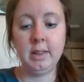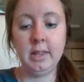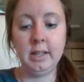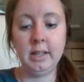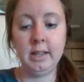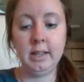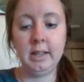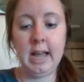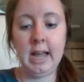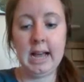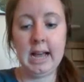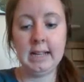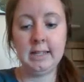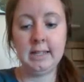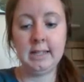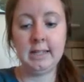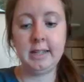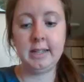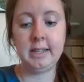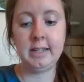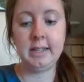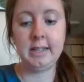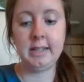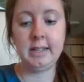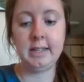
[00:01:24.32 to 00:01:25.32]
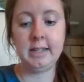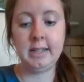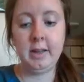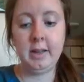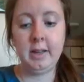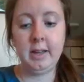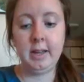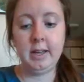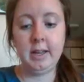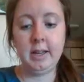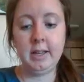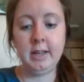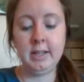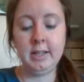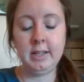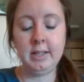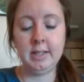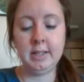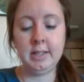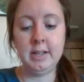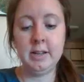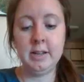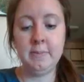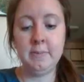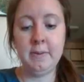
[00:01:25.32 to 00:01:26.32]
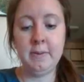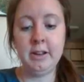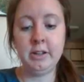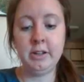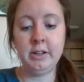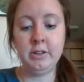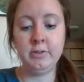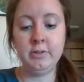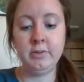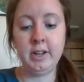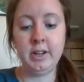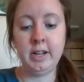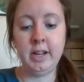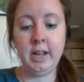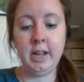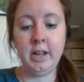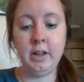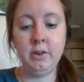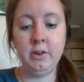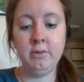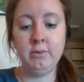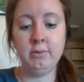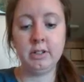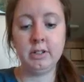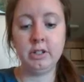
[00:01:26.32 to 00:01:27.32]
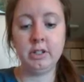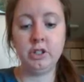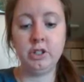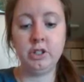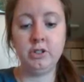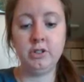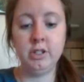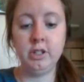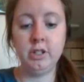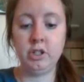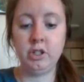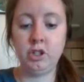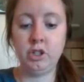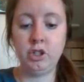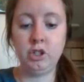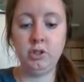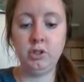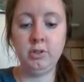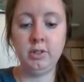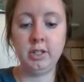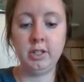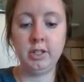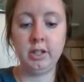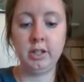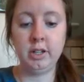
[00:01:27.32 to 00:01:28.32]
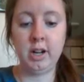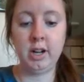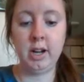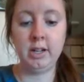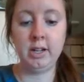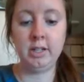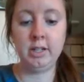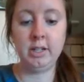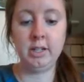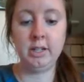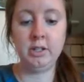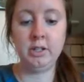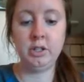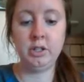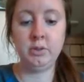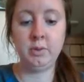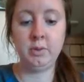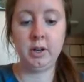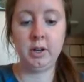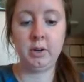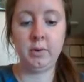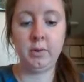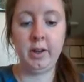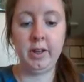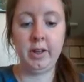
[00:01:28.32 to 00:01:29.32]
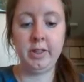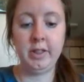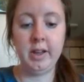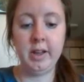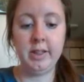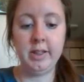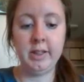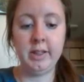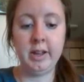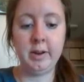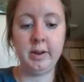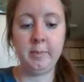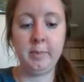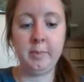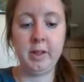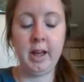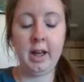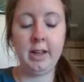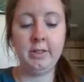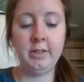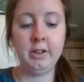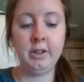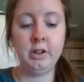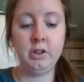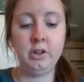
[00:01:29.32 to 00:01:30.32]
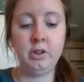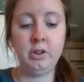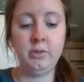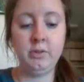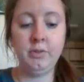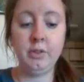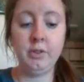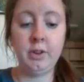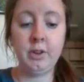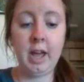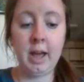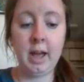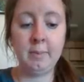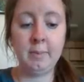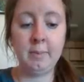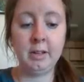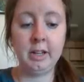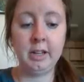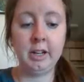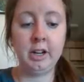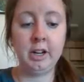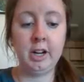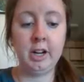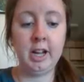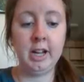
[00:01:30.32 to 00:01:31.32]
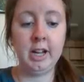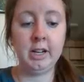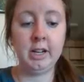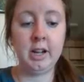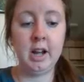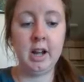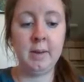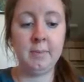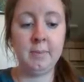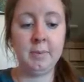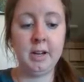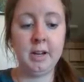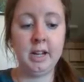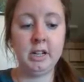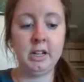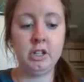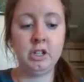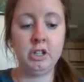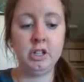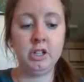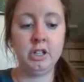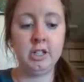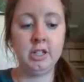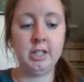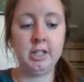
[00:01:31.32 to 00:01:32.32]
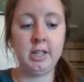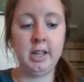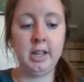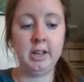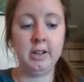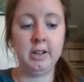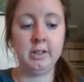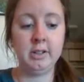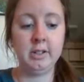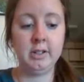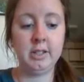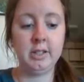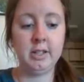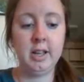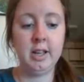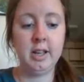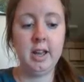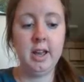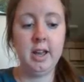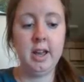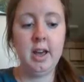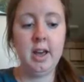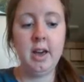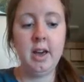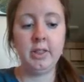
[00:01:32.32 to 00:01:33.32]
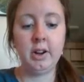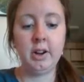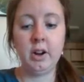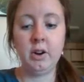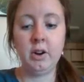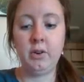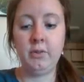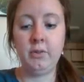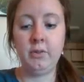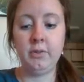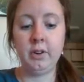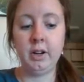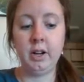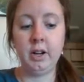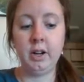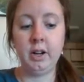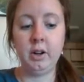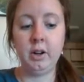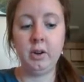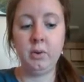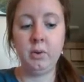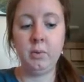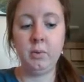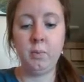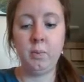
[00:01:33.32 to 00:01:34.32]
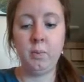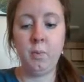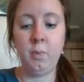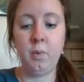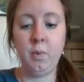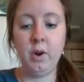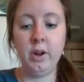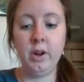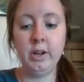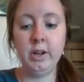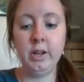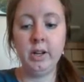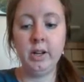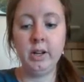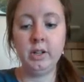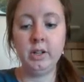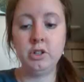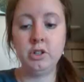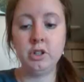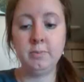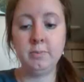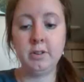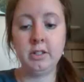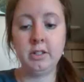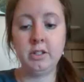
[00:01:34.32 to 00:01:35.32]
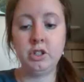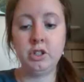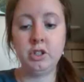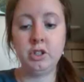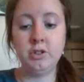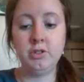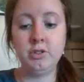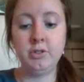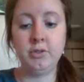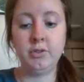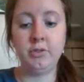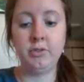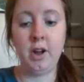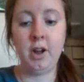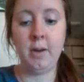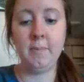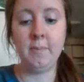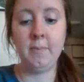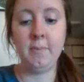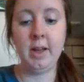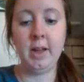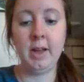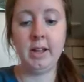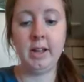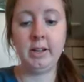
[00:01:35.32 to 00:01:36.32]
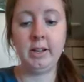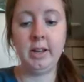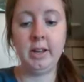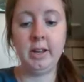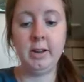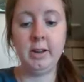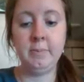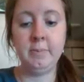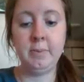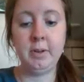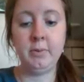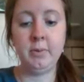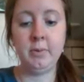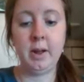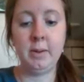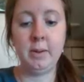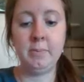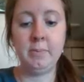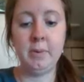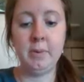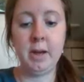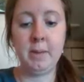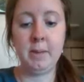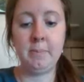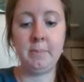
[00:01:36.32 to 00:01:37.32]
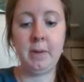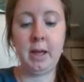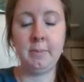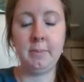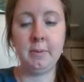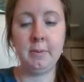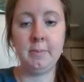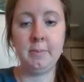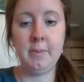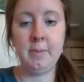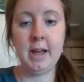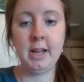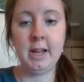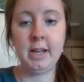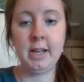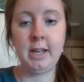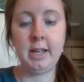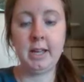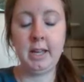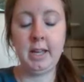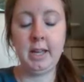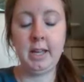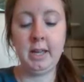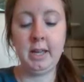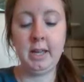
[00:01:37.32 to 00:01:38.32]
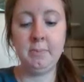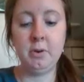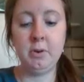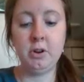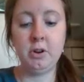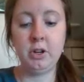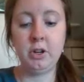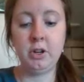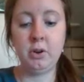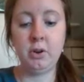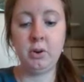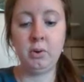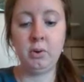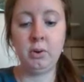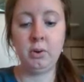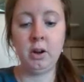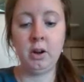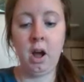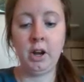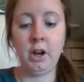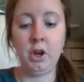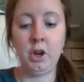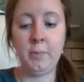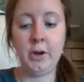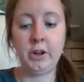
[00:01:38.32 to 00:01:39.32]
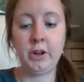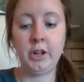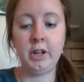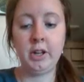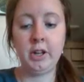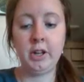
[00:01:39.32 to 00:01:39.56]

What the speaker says: The last step is independent reading, where students choose their content to work with and then apply their new vocabulary and comprehension skills. There are over 100 books to choose from and can be read by paperback, ebook, or audiobook.